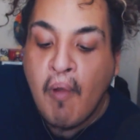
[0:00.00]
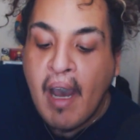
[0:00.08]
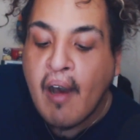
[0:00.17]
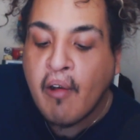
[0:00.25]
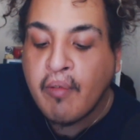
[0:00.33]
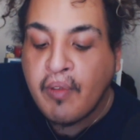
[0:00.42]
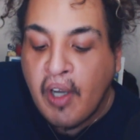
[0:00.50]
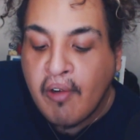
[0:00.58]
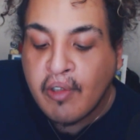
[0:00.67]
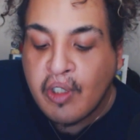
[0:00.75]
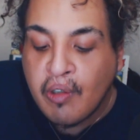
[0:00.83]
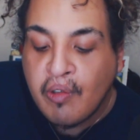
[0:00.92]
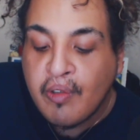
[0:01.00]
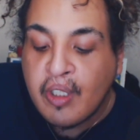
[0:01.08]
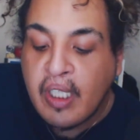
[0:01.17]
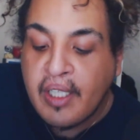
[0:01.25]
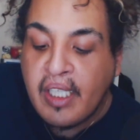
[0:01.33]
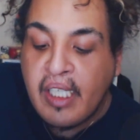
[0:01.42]
Wow, Naruto, you
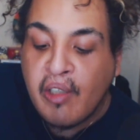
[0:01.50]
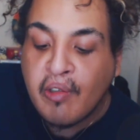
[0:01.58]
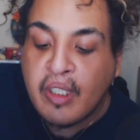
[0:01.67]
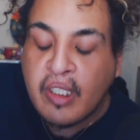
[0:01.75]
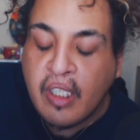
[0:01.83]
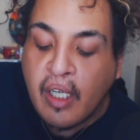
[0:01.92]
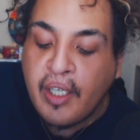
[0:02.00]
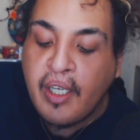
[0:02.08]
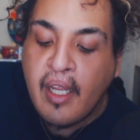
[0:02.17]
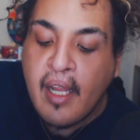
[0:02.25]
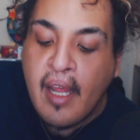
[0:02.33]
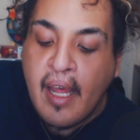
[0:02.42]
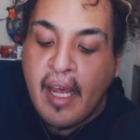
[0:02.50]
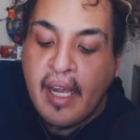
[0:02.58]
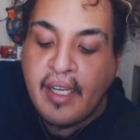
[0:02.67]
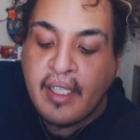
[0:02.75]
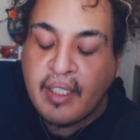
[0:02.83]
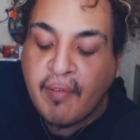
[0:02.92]
sending your son
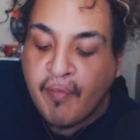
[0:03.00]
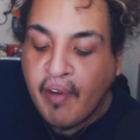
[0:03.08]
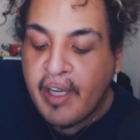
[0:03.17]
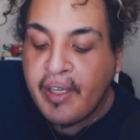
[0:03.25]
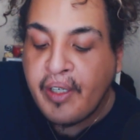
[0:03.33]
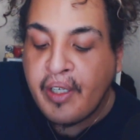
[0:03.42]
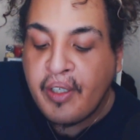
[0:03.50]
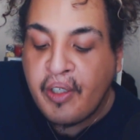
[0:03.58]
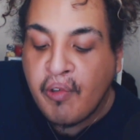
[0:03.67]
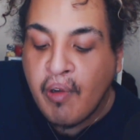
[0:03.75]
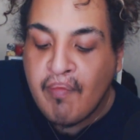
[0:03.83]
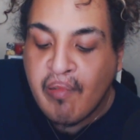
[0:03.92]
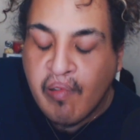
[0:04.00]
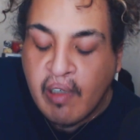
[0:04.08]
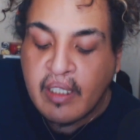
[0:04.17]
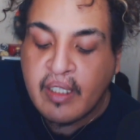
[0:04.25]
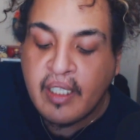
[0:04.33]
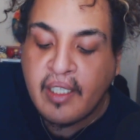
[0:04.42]
and his friend to a
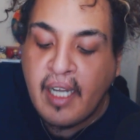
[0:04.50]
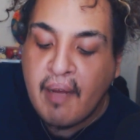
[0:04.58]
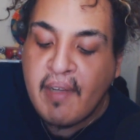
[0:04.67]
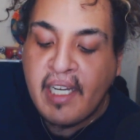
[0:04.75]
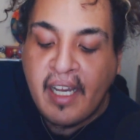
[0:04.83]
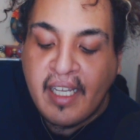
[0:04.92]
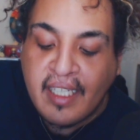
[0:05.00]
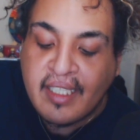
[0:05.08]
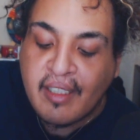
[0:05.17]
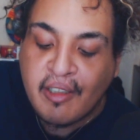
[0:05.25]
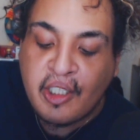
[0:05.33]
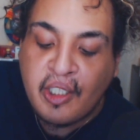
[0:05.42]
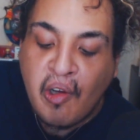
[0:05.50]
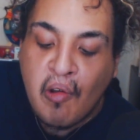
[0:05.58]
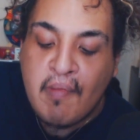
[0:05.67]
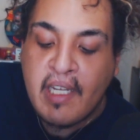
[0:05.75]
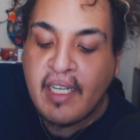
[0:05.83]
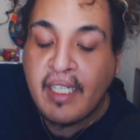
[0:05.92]
prison. I mean, I guess they're
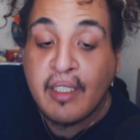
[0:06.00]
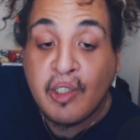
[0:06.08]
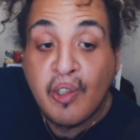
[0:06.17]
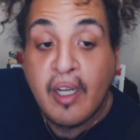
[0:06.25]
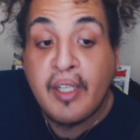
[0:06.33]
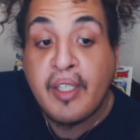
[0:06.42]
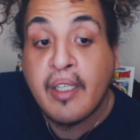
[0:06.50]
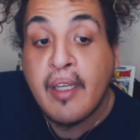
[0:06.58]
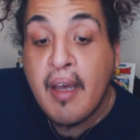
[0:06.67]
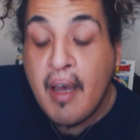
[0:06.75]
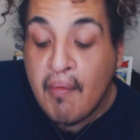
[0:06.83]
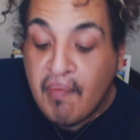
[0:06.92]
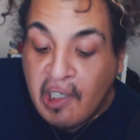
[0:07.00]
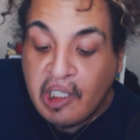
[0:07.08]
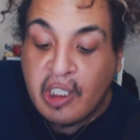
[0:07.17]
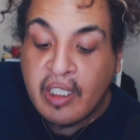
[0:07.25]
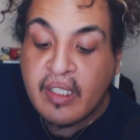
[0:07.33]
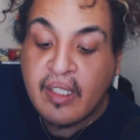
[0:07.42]
Shinobi and he's trying to
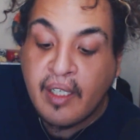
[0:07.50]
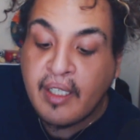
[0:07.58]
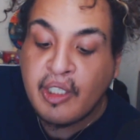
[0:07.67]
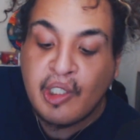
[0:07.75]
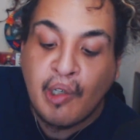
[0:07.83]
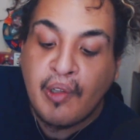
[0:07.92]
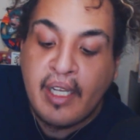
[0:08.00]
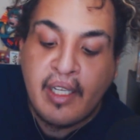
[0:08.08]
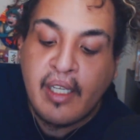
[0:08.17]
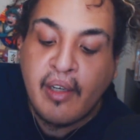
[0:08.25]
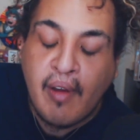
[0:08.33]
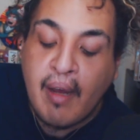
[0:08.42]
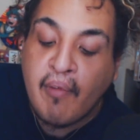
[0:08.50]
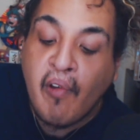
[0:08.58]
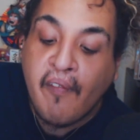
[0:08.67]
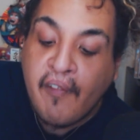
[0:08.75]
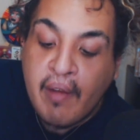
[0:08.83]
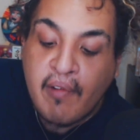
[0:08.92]
push his son and show that he don't have
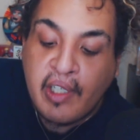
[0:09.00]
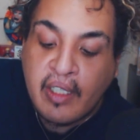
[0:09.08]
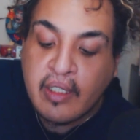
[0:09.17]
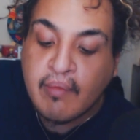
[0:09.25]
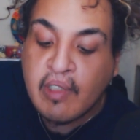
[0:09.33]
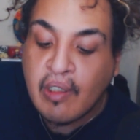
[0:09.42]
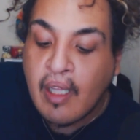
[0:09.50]
no favoritism.